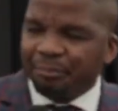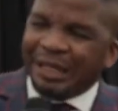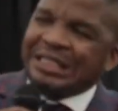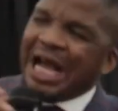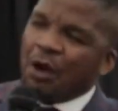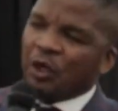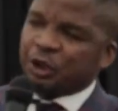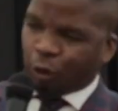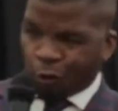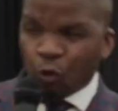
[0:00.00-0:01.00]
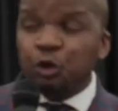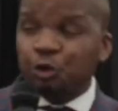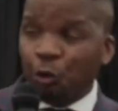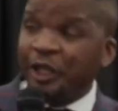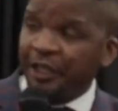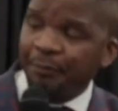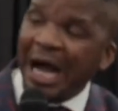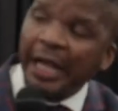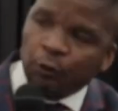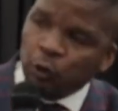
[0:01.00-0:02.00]
But I was close to him.
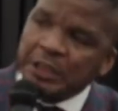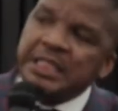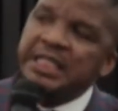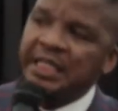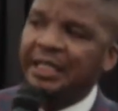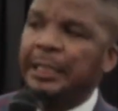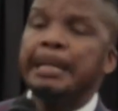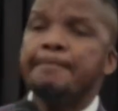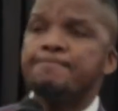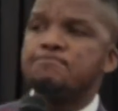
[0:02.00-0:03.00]
I could see